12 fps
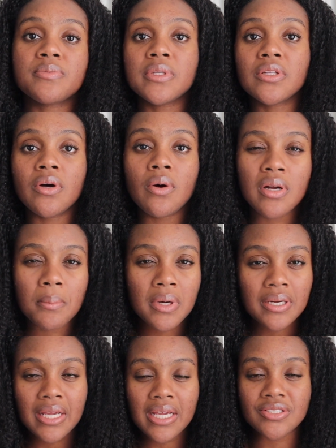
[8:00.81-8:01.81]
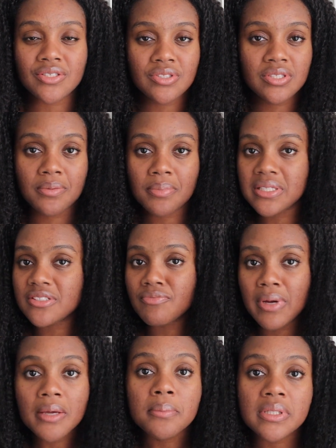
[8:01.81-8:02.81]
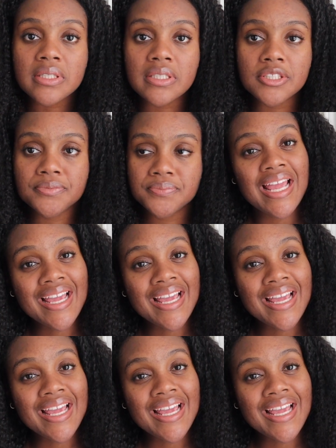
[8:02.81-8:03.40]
below, and I'm gonna answer to the best of my ability.